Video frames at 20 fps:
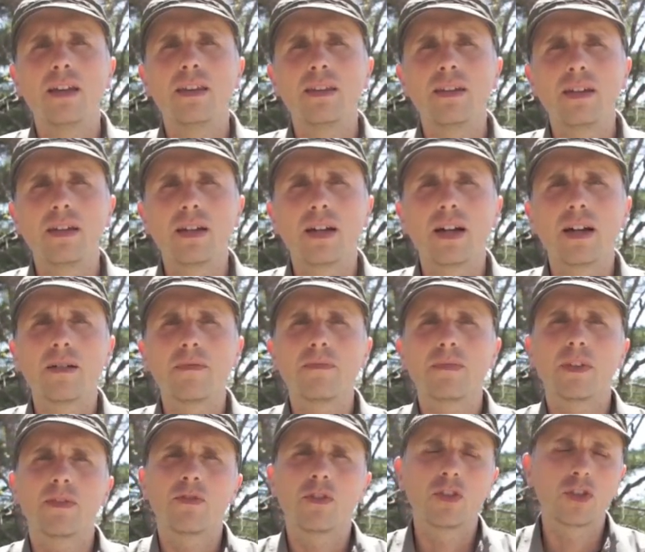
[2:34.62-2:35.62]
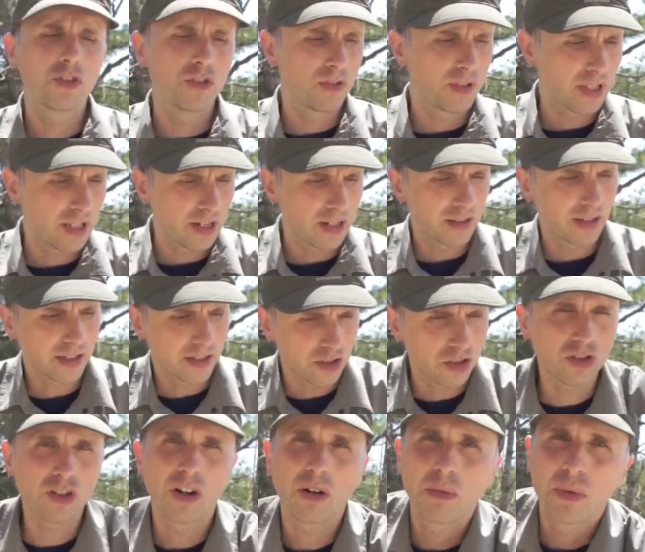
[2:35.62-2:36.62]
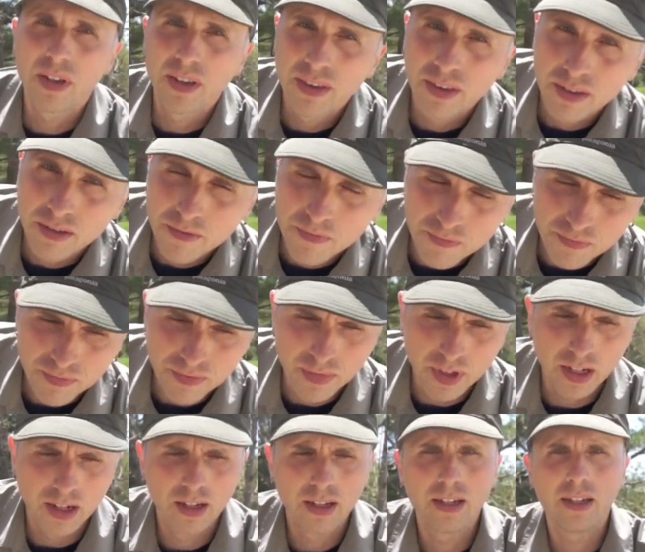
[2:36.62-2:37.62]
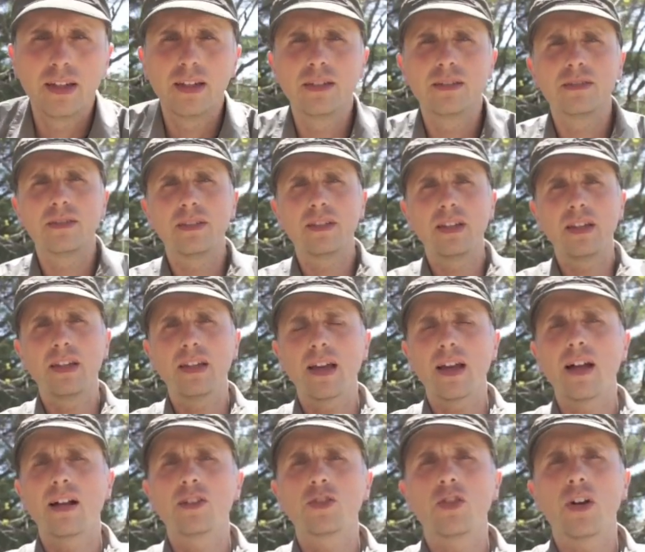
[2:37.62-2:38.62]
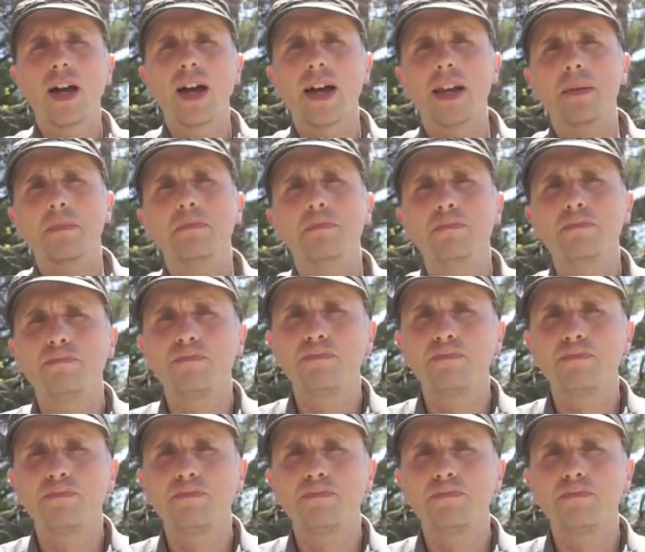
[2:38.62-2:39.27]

The first shoe that I'd like to start with is the Ultra Atom.